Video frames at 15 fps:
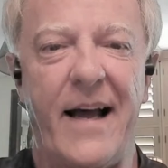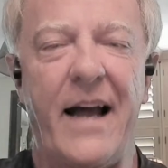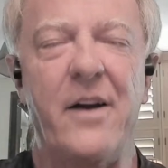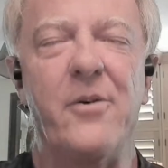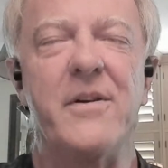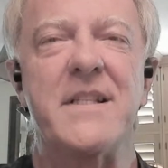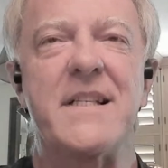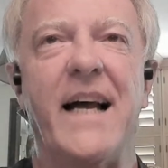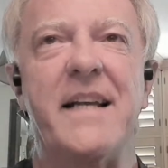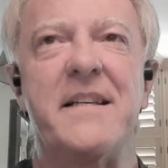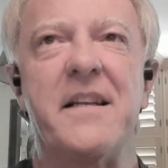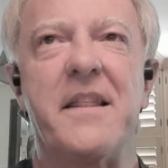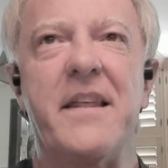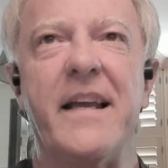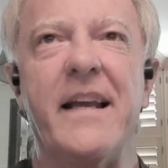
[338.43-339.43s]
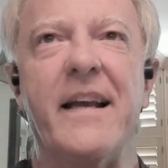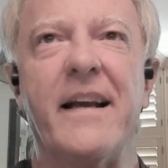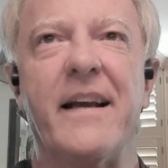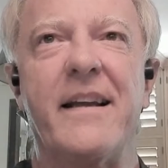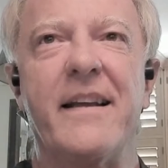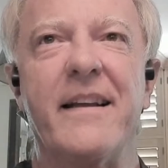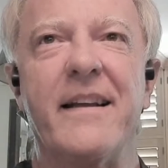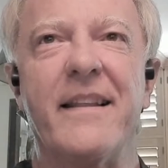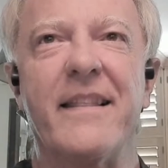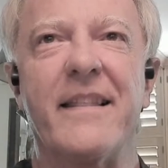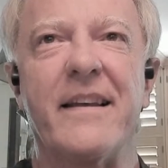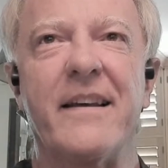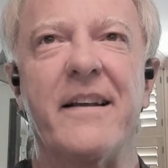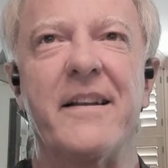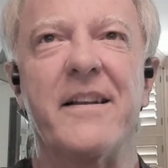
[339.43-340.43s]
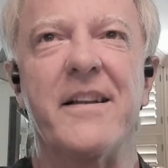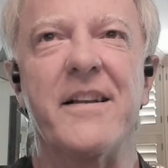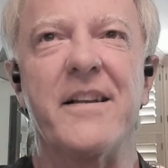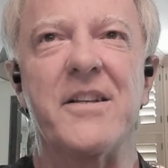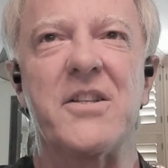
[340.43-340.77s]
I always like to think that